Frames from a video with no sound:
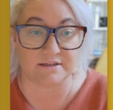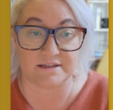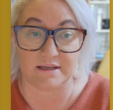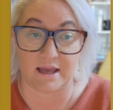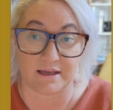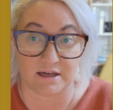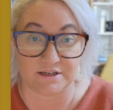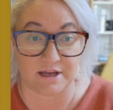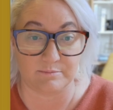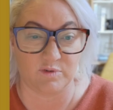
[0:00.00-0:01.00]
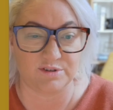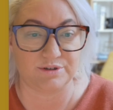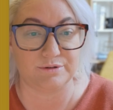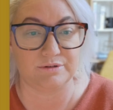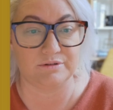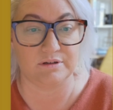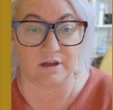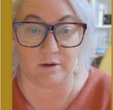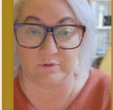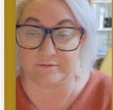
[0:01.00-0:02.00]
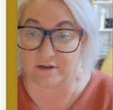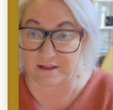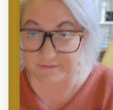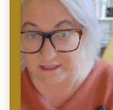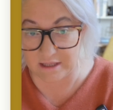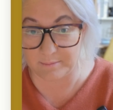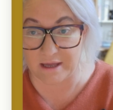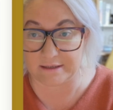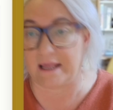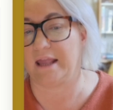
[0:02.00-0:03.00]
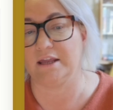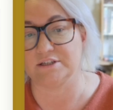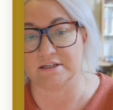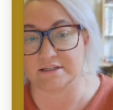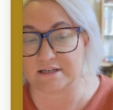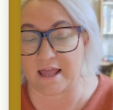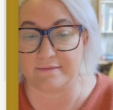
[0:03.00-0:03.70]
it's the AI chat module, we've got our thinking partner agent,